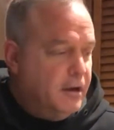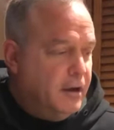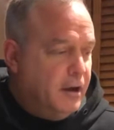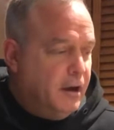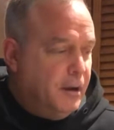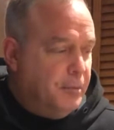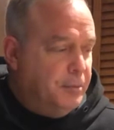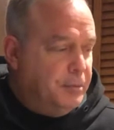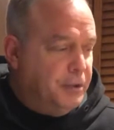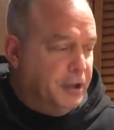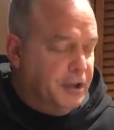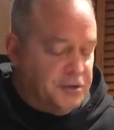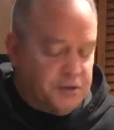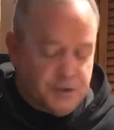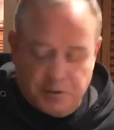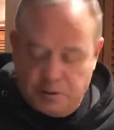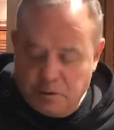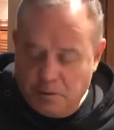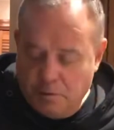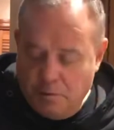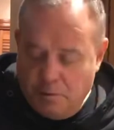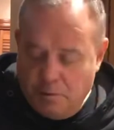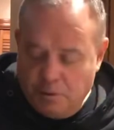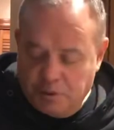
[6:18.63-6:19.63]

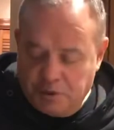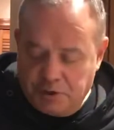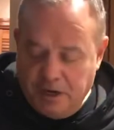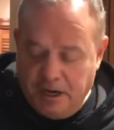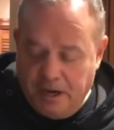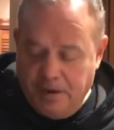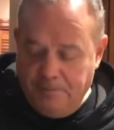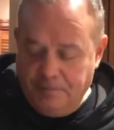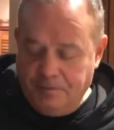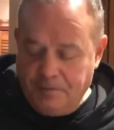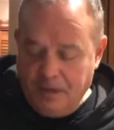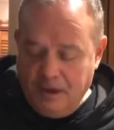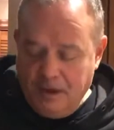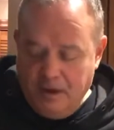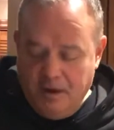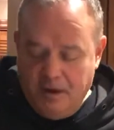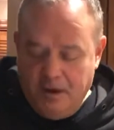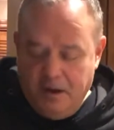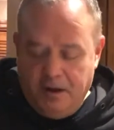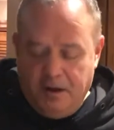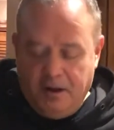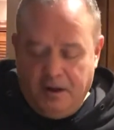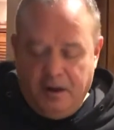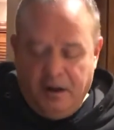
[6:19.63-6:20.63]
places. We'll see.
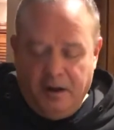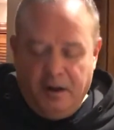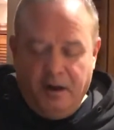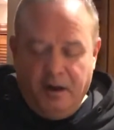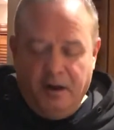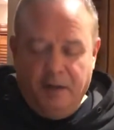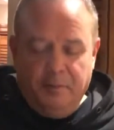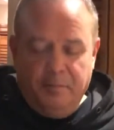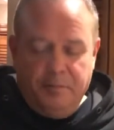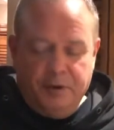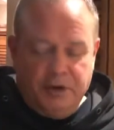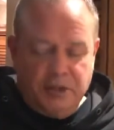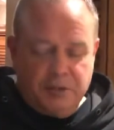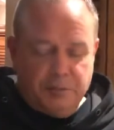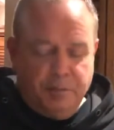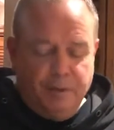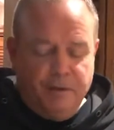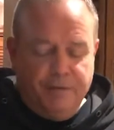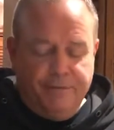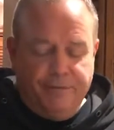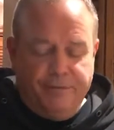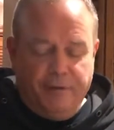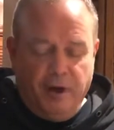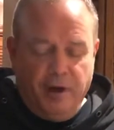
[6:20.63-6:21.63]
But it's
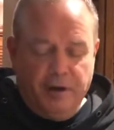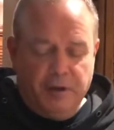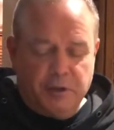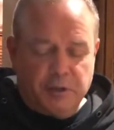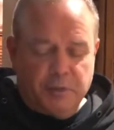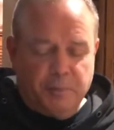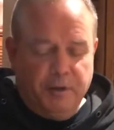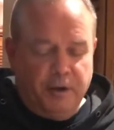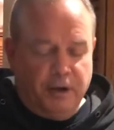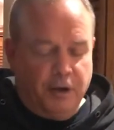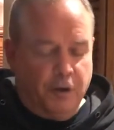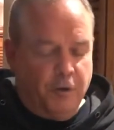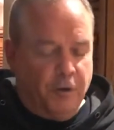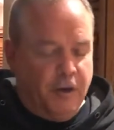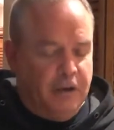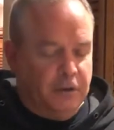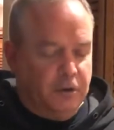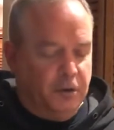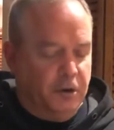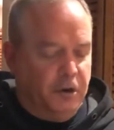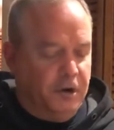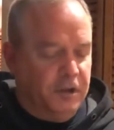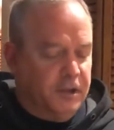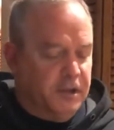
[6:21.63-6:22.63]
been fun. It's been a great
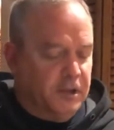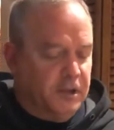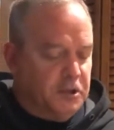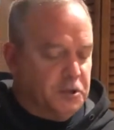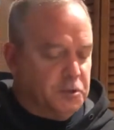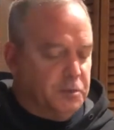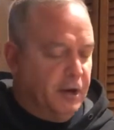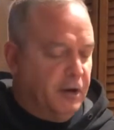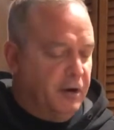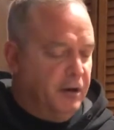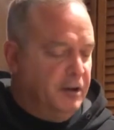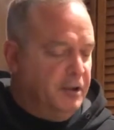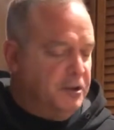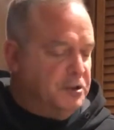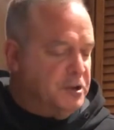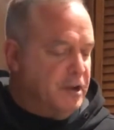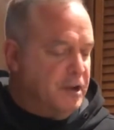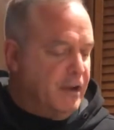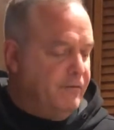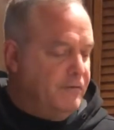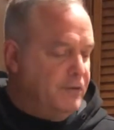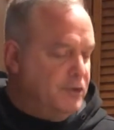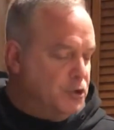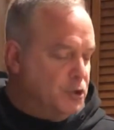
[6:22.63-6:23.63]
learning experience.
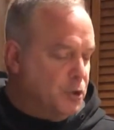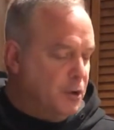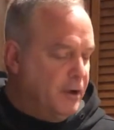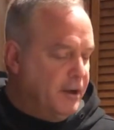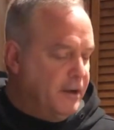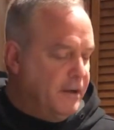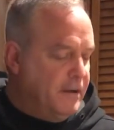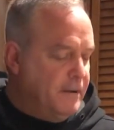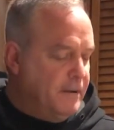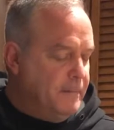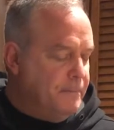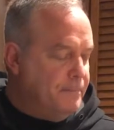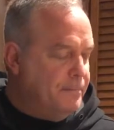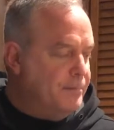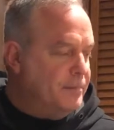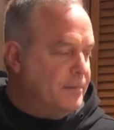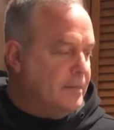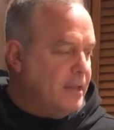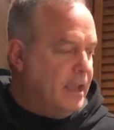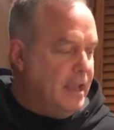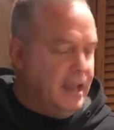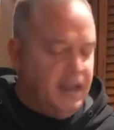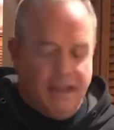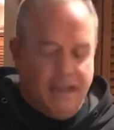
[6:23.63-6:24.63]
I've enjoyed it,
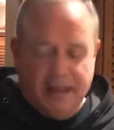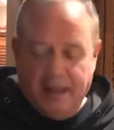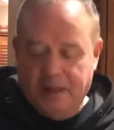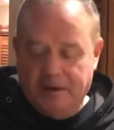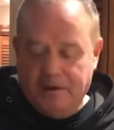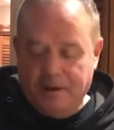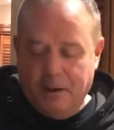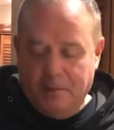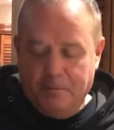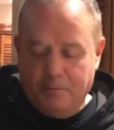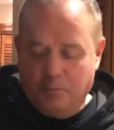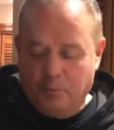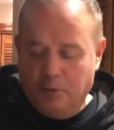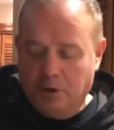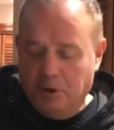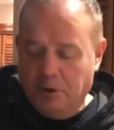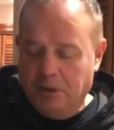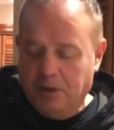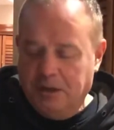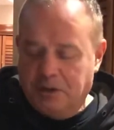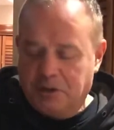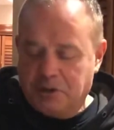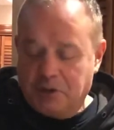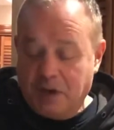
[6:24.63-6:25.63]
and I'm
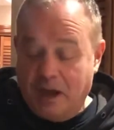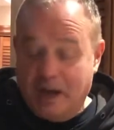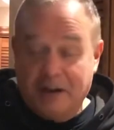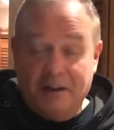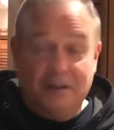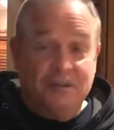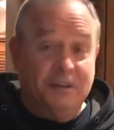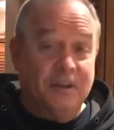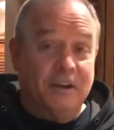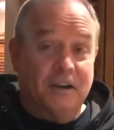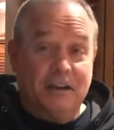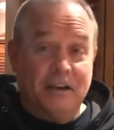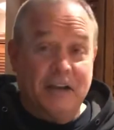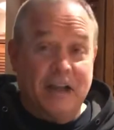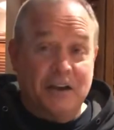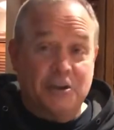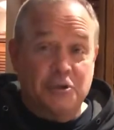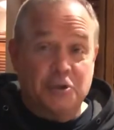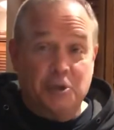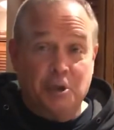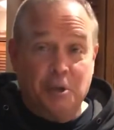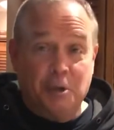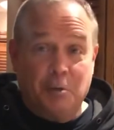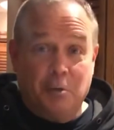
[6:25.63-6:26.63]
really excited that it
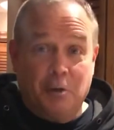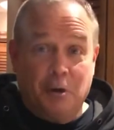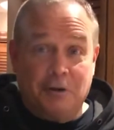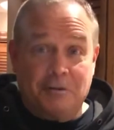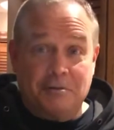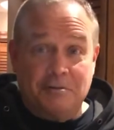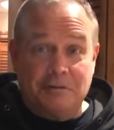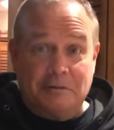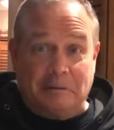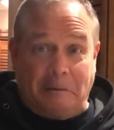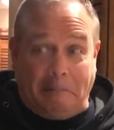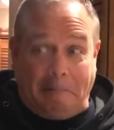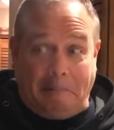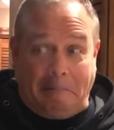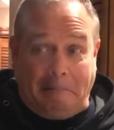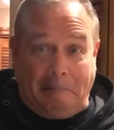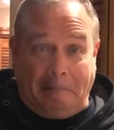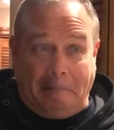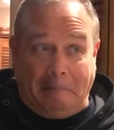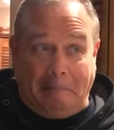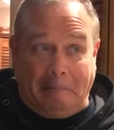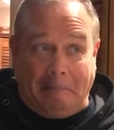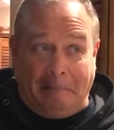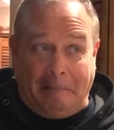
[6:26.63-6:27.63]
actually works.
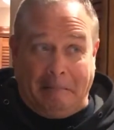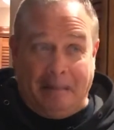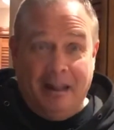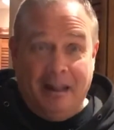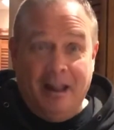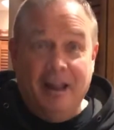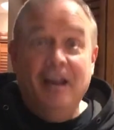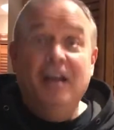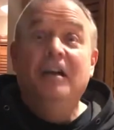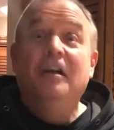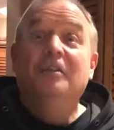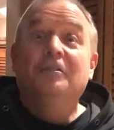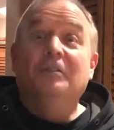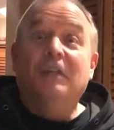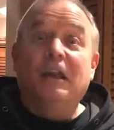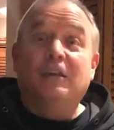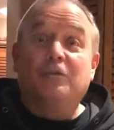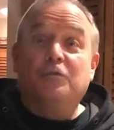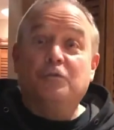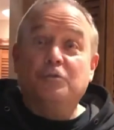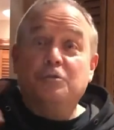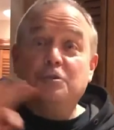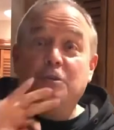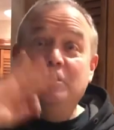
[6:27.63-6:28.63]
Thanks
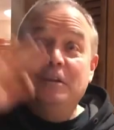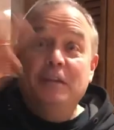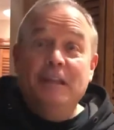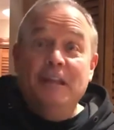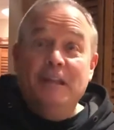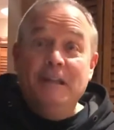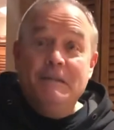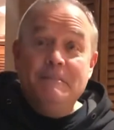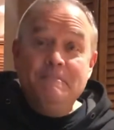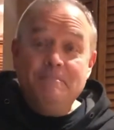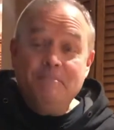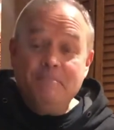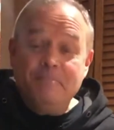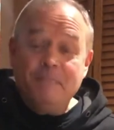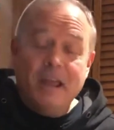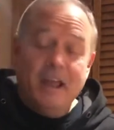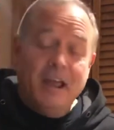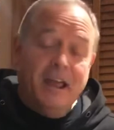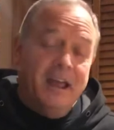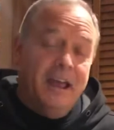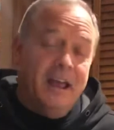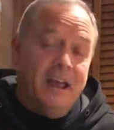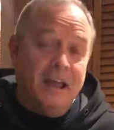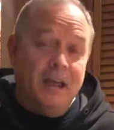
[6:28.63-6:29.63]
for tuning in,
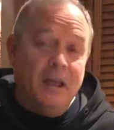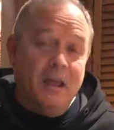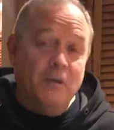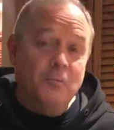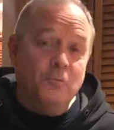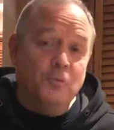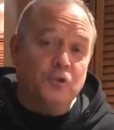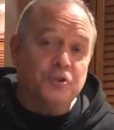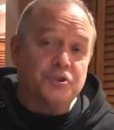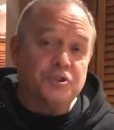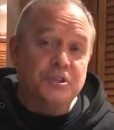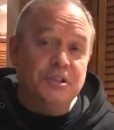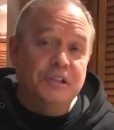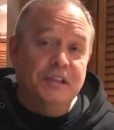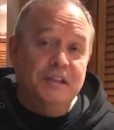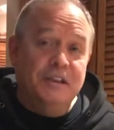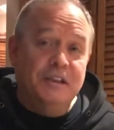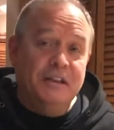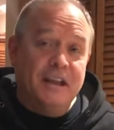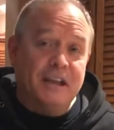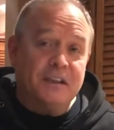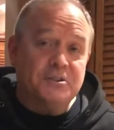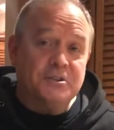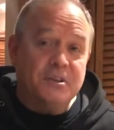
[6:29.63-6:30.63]
and we'll see you
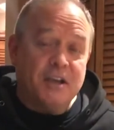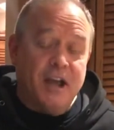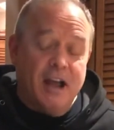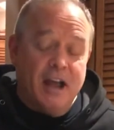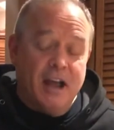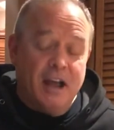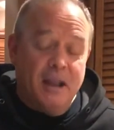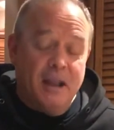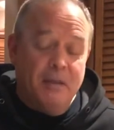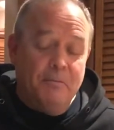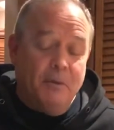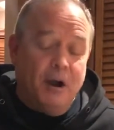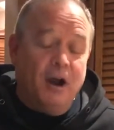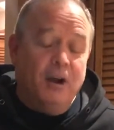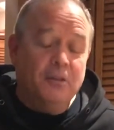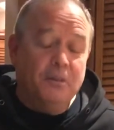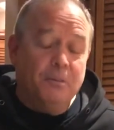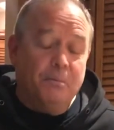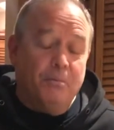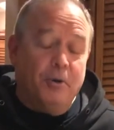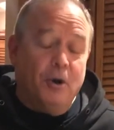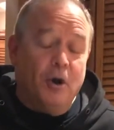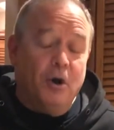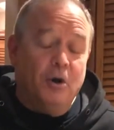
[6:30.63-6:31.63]
next time on the
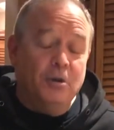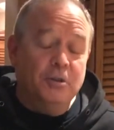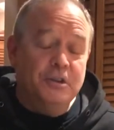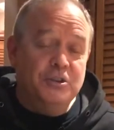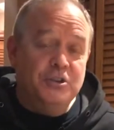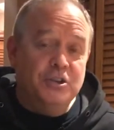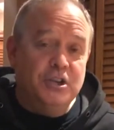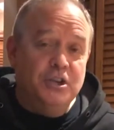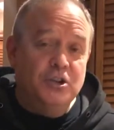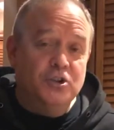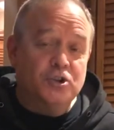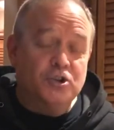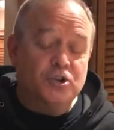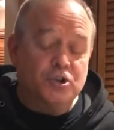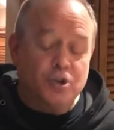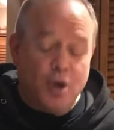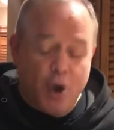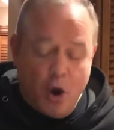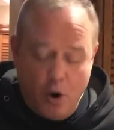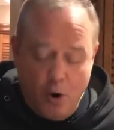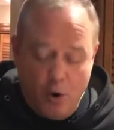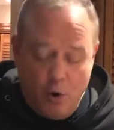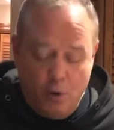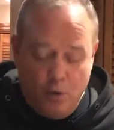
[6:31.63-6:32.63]
Paulie G
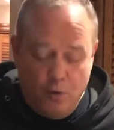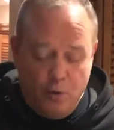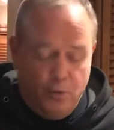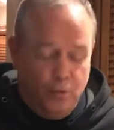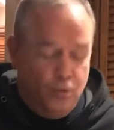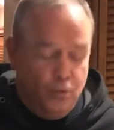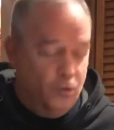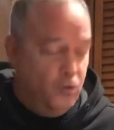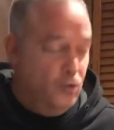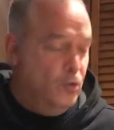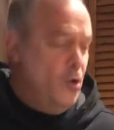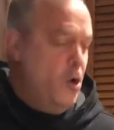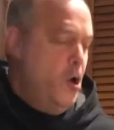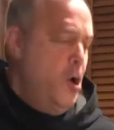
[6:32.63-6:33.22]
Show.